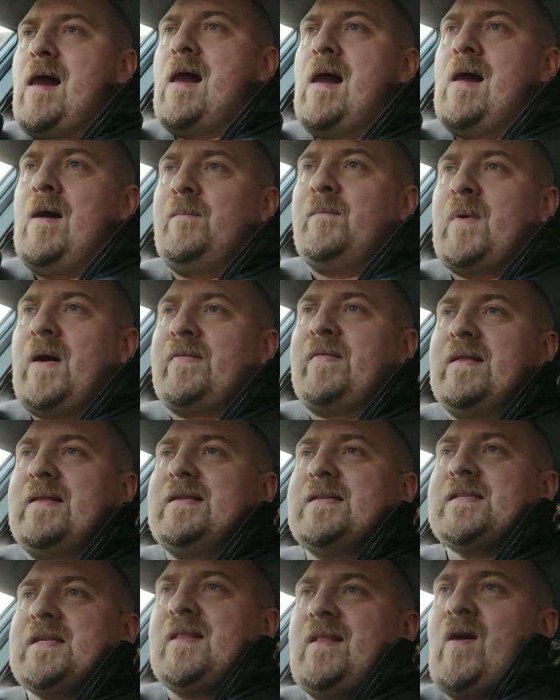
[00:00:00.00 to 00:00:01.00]
I think
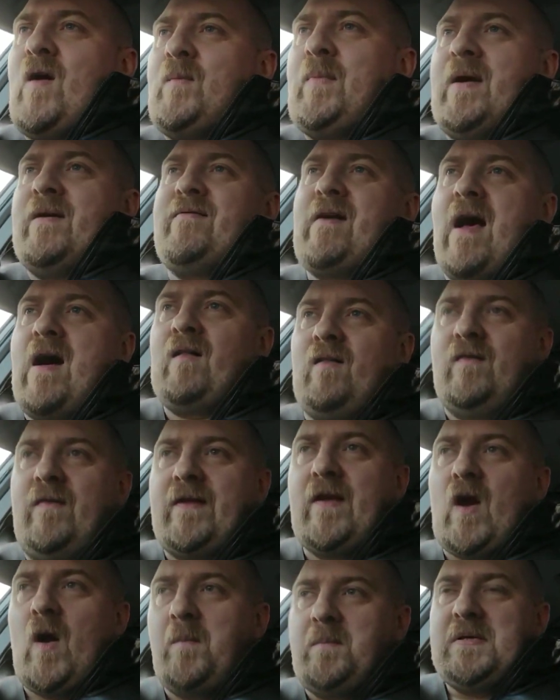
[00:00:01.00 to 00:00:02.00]
there's a little bit of
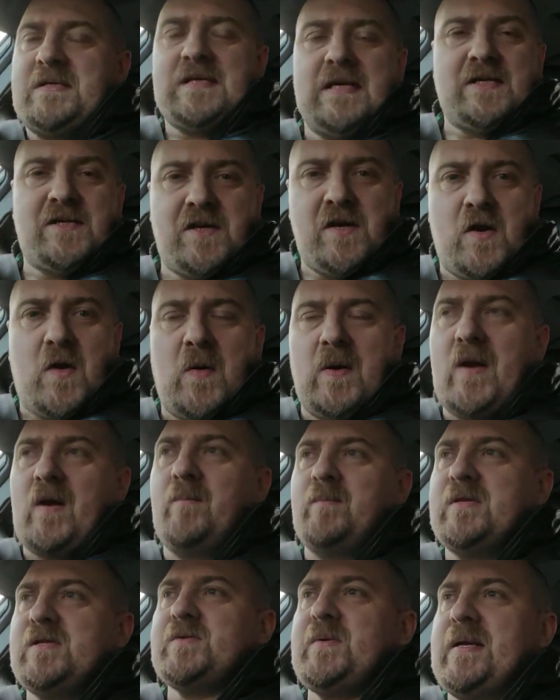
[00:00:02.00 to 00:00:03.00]
healthy competition going
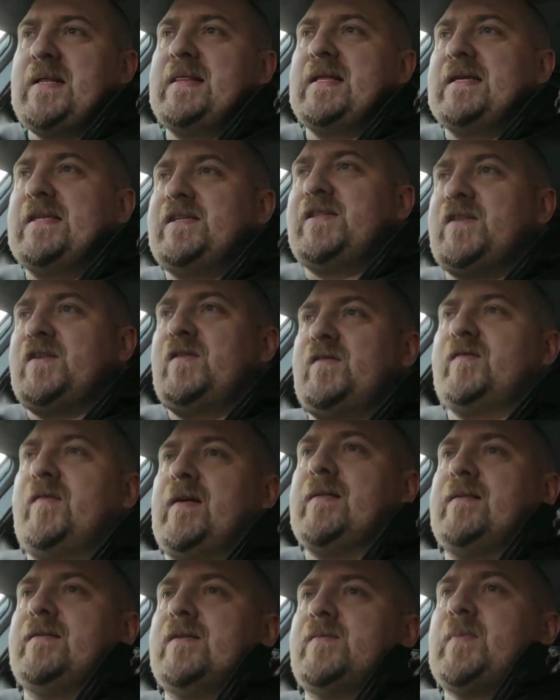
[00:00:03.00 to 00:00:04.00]
on between these two
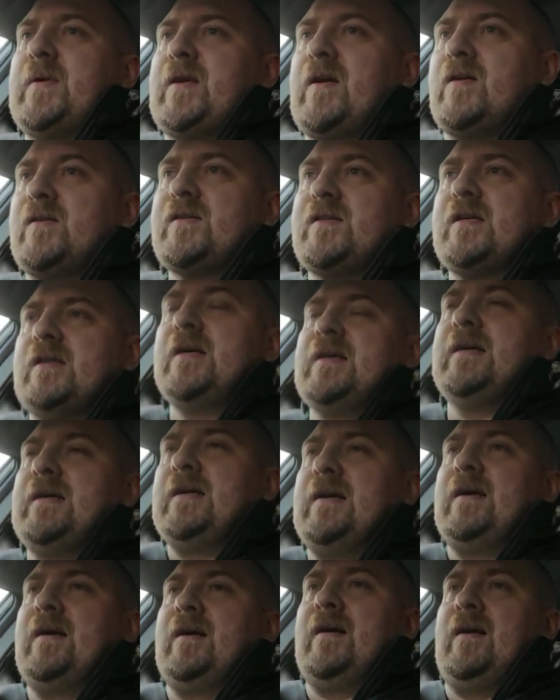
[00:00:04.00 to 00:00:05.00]
fellas, because
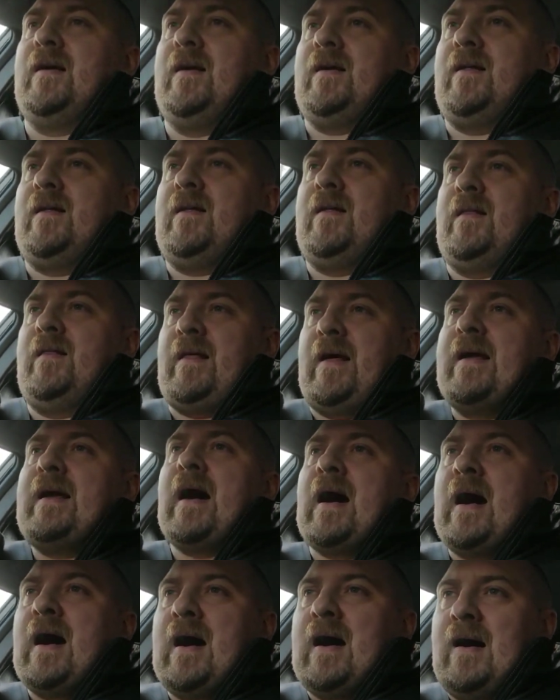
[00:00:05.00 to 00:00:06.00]
they
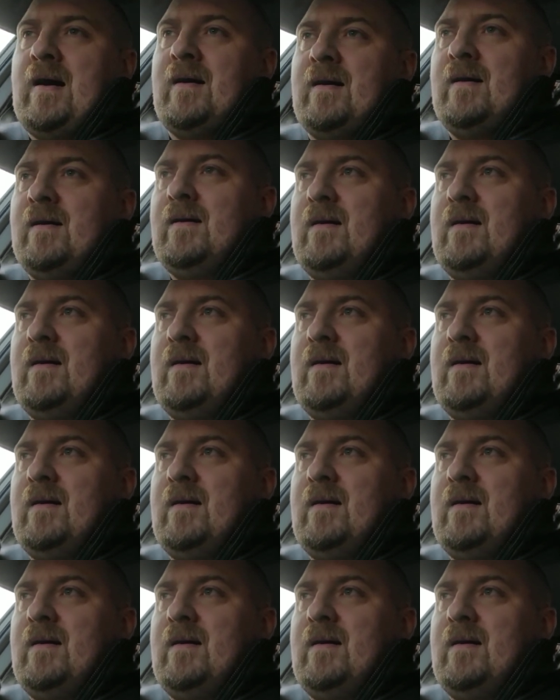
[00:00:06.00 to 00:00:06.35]
are